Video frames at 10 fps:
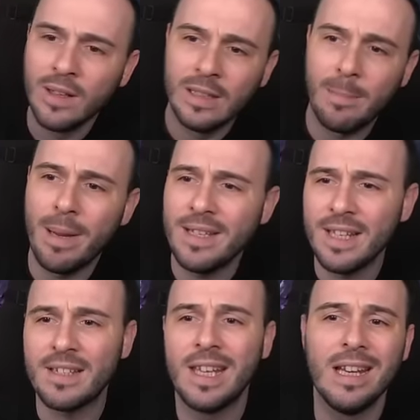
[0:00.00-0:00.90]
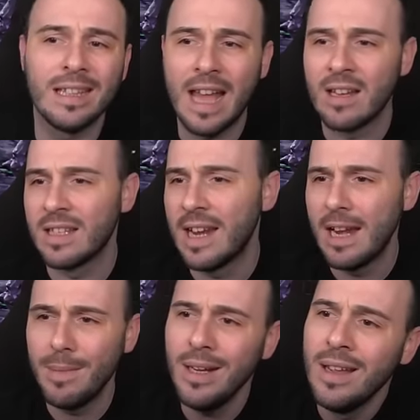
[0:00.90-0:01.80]
The basic skill attacks an
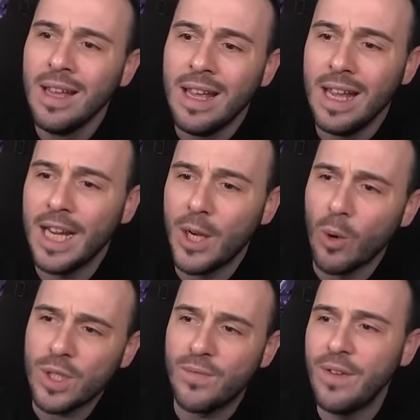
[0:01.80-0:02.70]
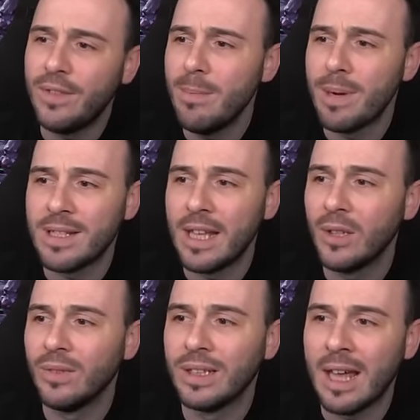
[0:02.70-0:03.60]
enemy, ignores fifteen percent
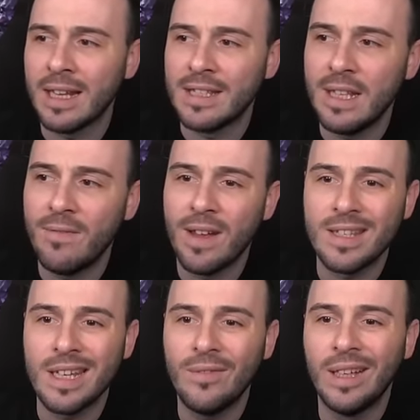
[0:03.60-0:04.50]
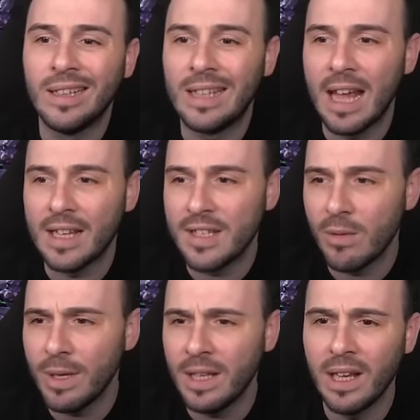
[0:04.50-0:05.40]
of the target's defense if the attack is
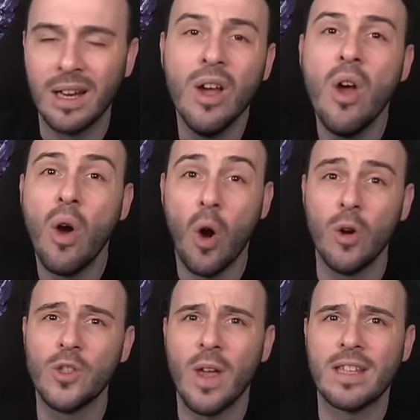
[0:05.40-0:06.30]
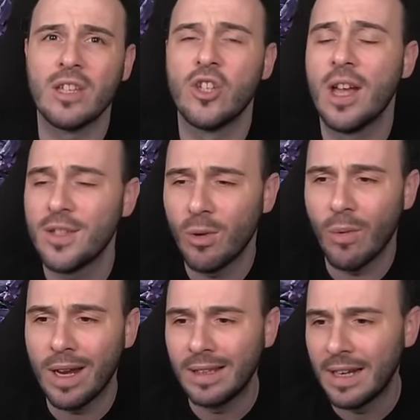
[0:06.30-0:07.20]
critical, also has a chance to
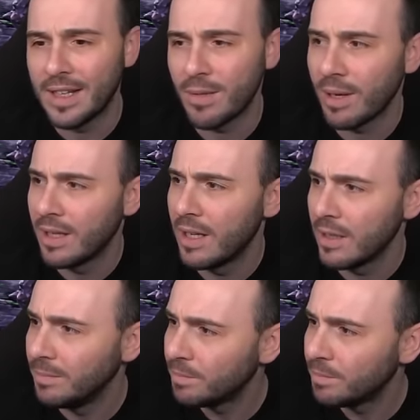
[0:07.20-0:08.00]
grant an extra turn.